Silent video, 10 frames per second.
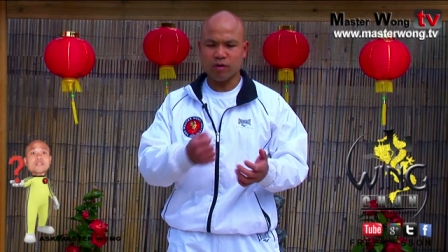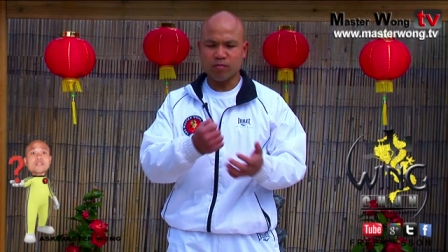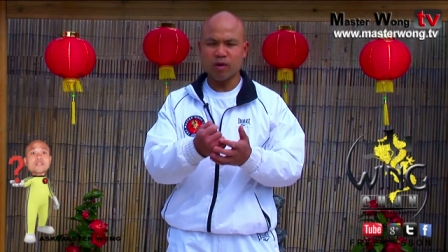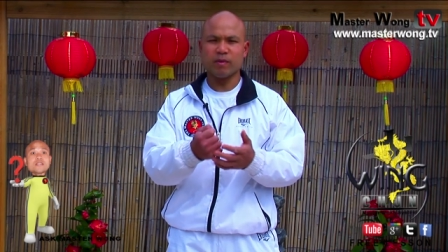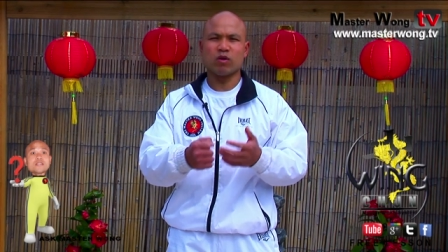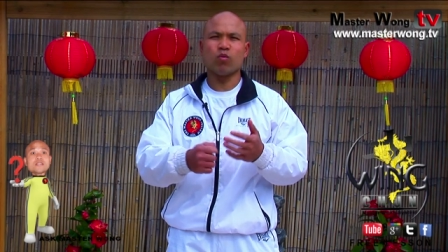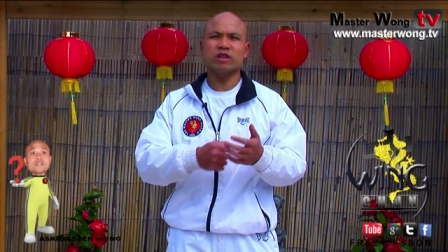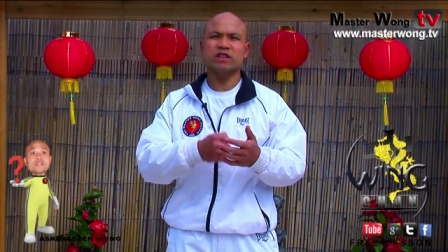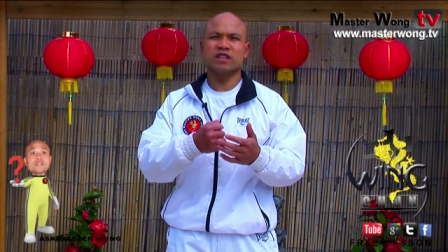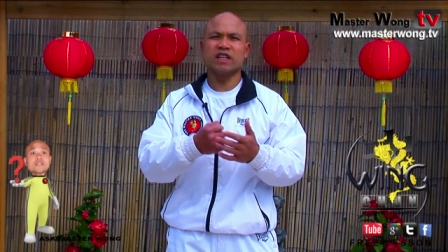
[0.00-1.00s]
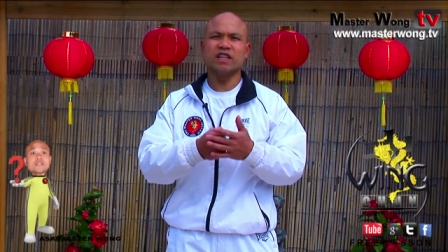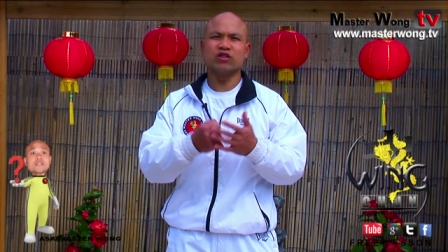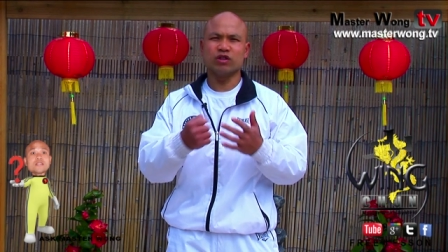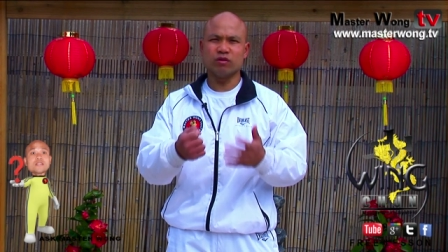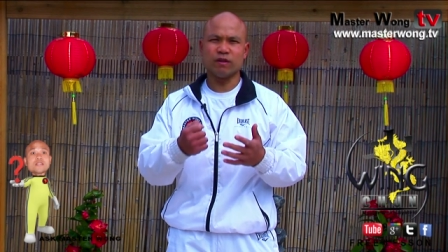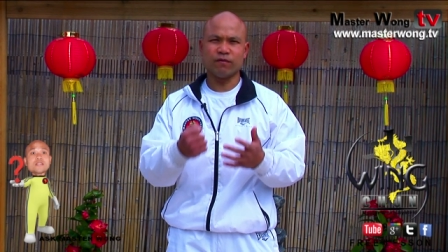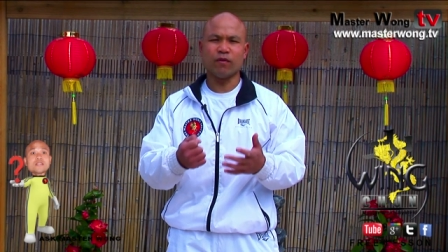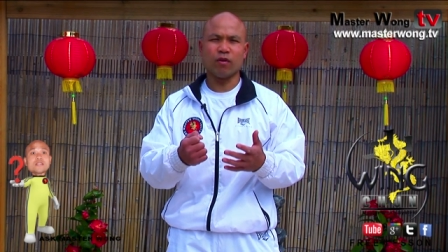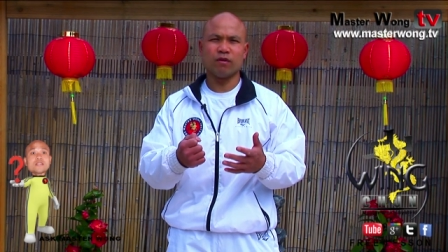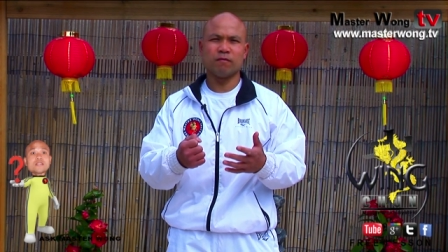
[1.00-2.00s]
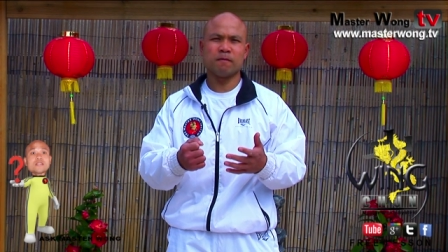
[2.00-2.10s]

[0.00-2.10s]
the movement, what you need to do them for.